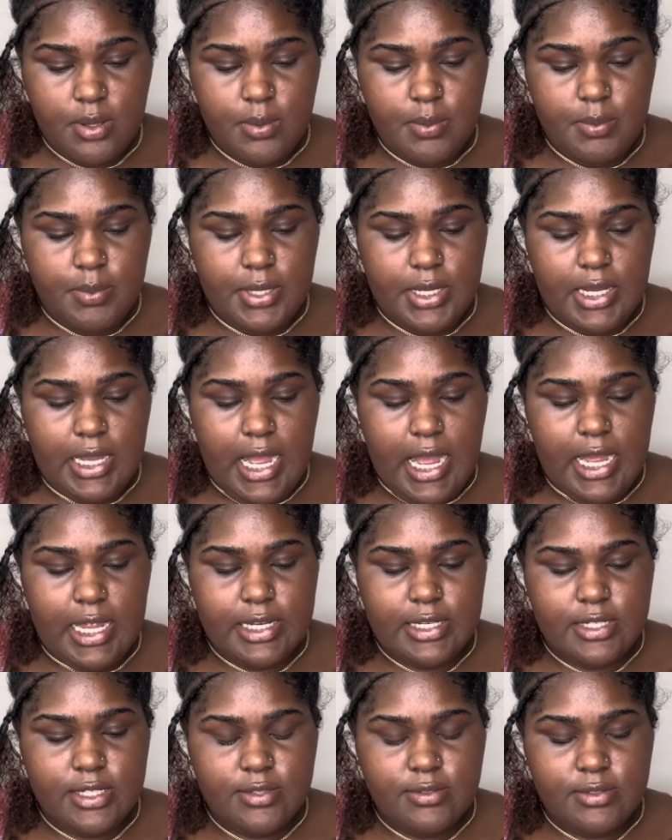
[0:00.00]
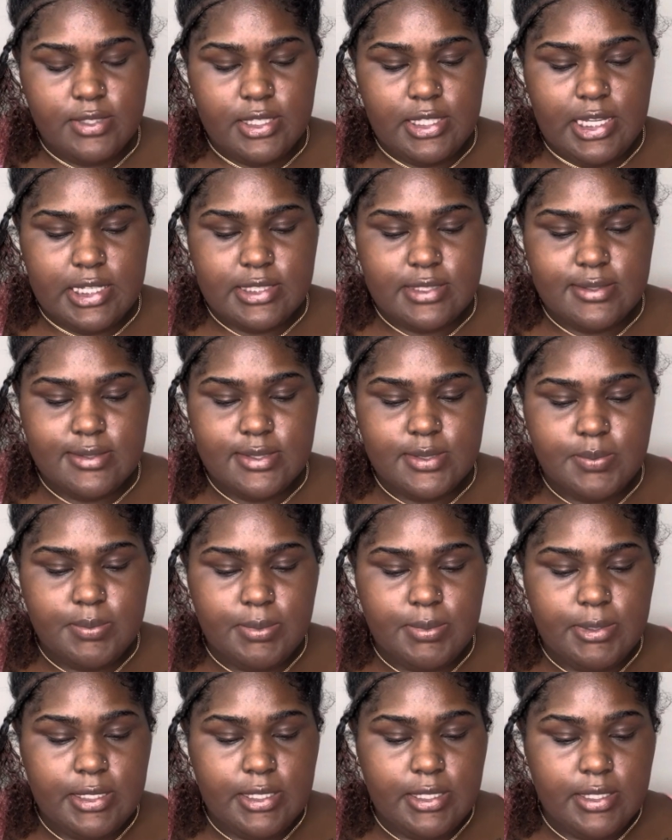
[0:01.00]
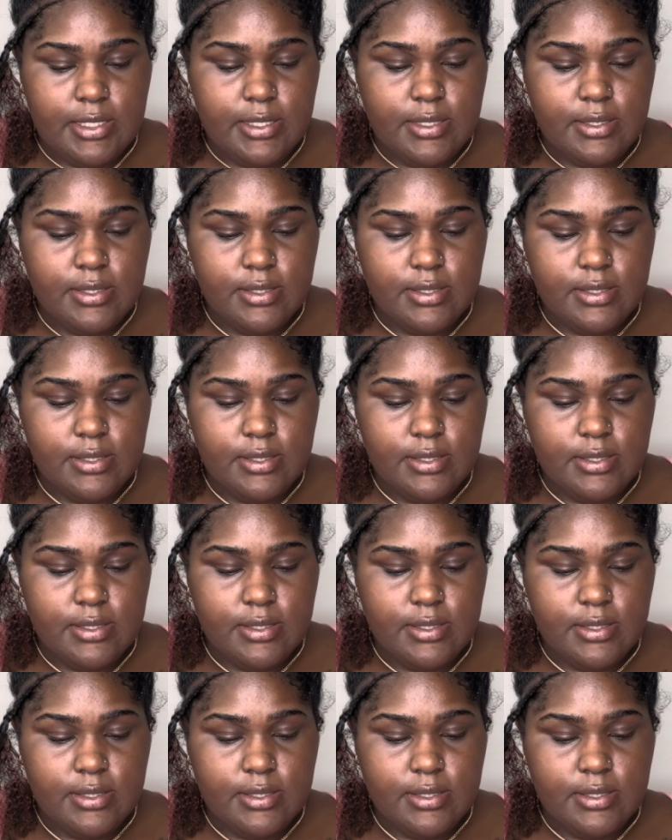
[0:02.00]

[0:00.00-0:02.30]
But I definitely like to split it.